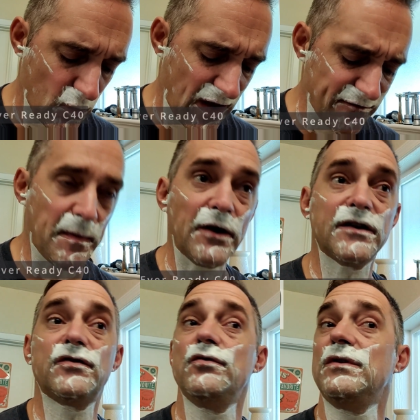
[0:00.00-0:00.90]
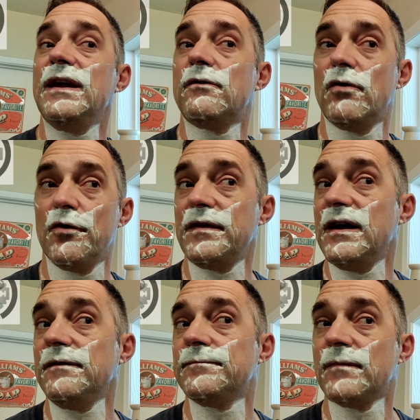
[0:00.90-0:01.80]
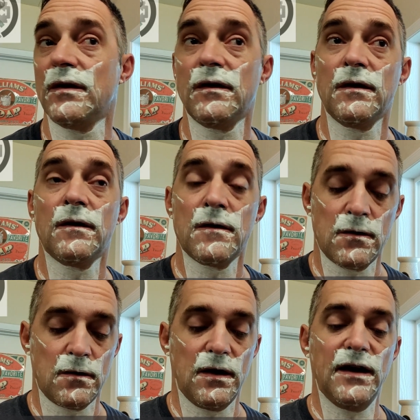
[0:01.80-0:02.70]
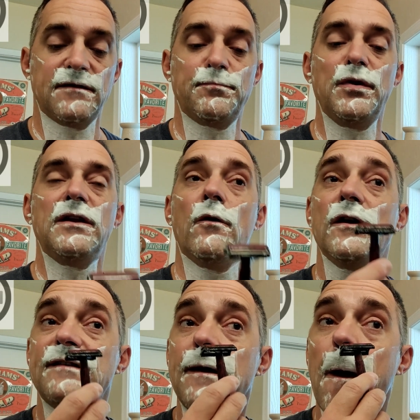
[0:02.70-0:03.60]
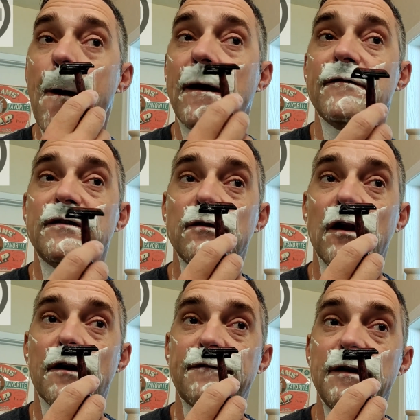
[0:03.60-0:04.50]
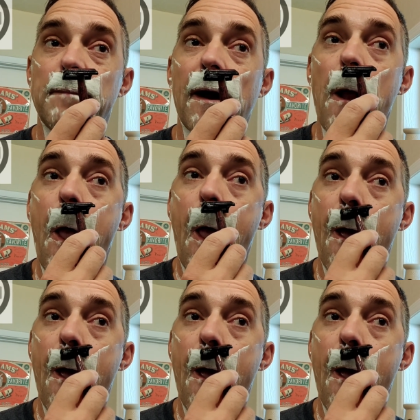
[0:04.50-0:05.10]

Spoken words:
We have about a 2-day growth here, and it's pretty noisy, gives you a lot of feedback.